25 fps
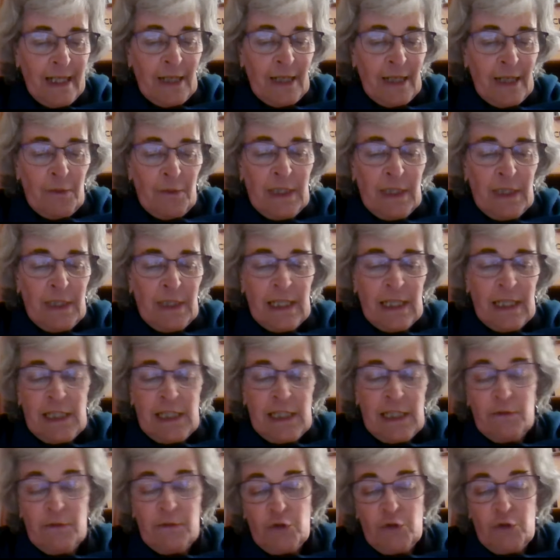We then had
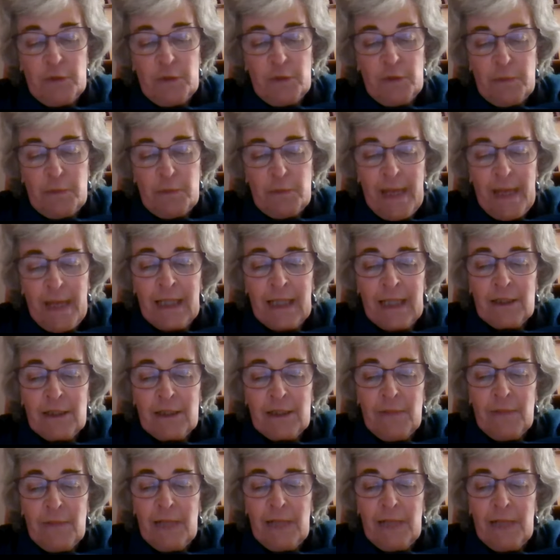several trips back
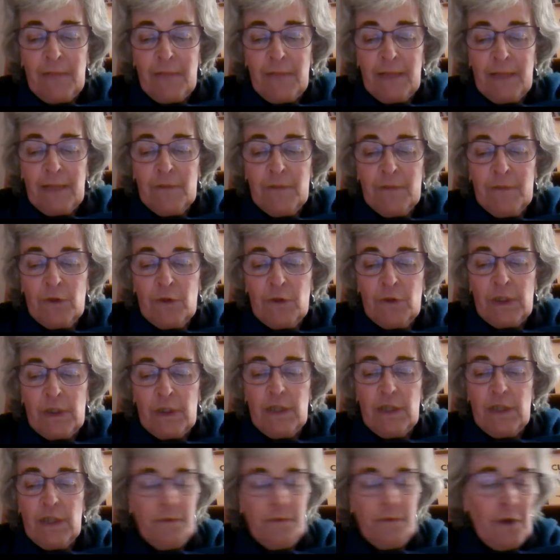to Mullum Mullum to
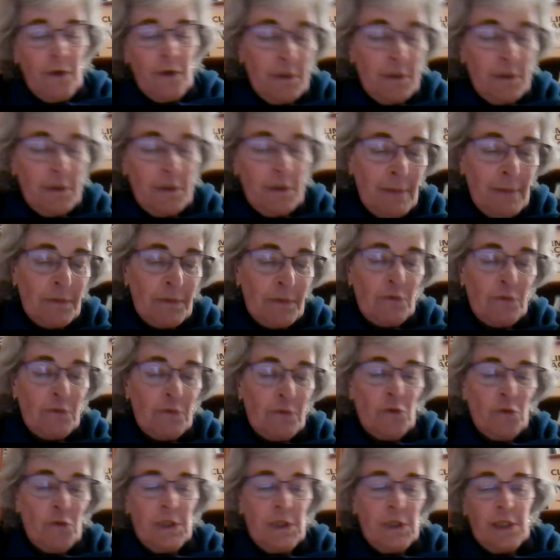identify and map the
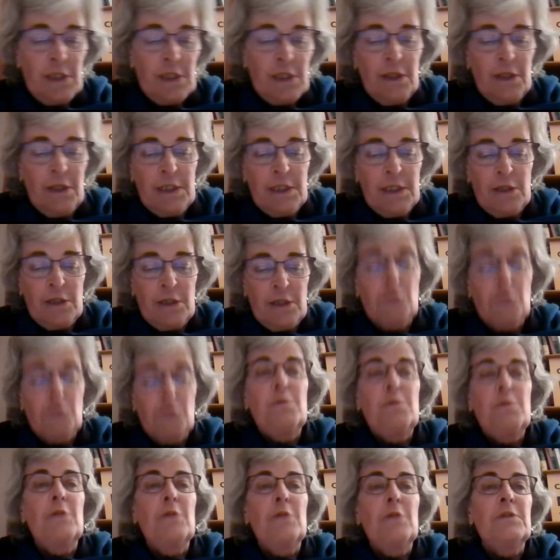viewing sites so that we'd
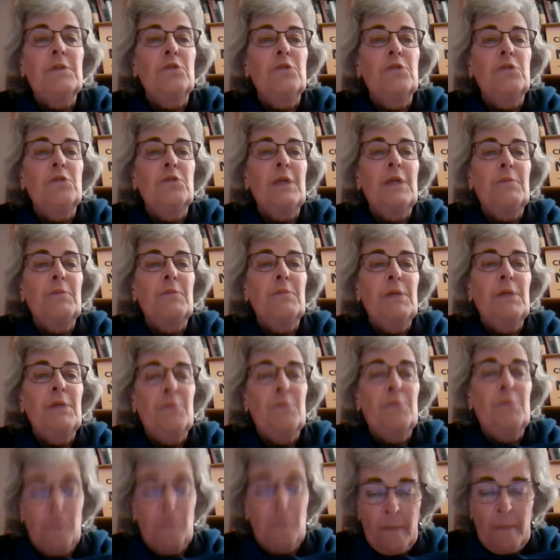be able to direct
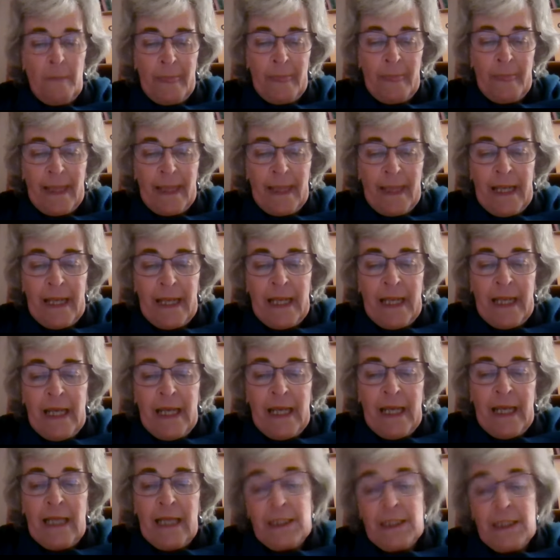people
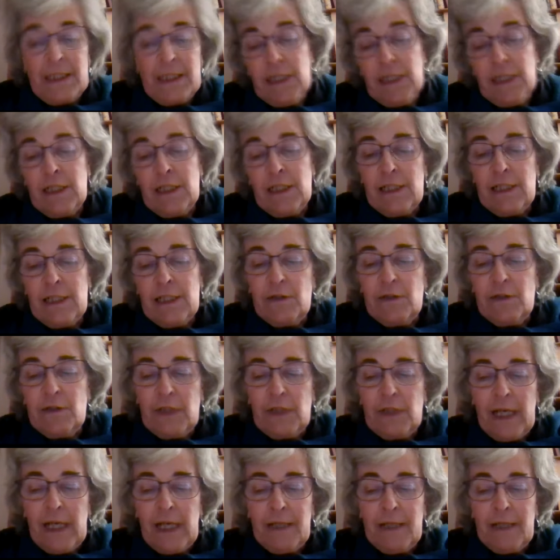and attendees on the
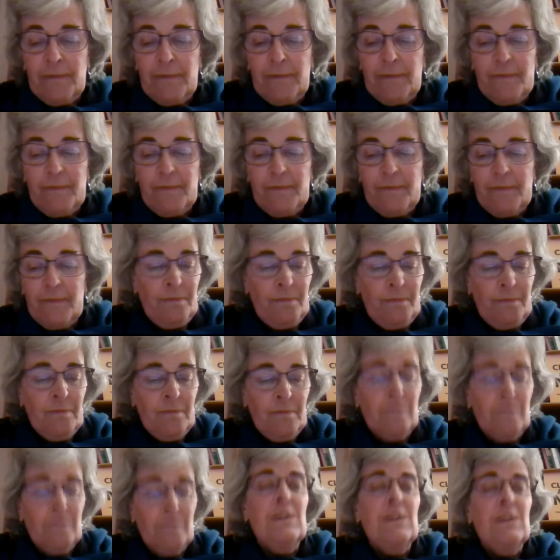day.
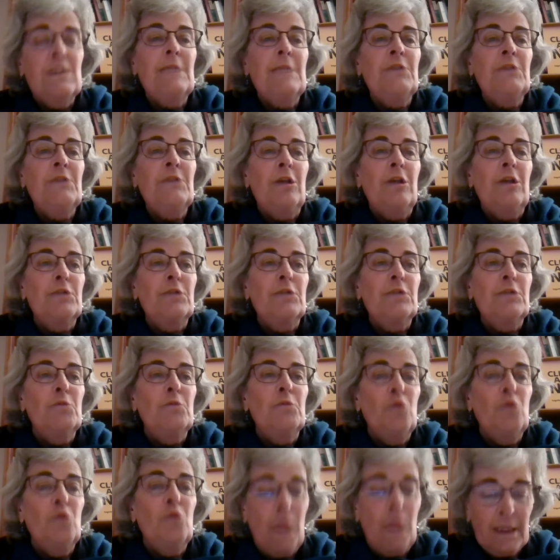Some sites were
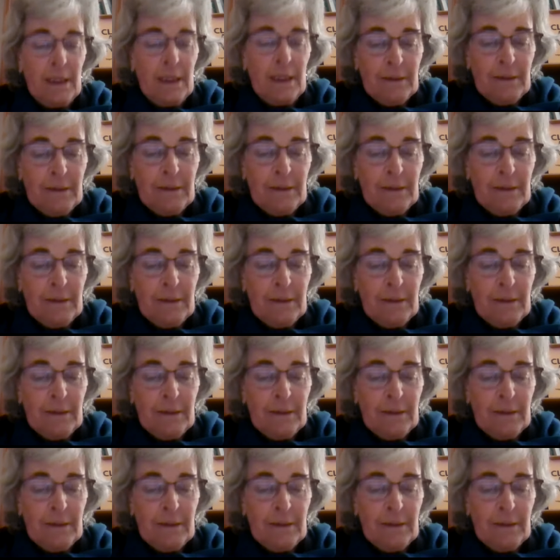more rugged,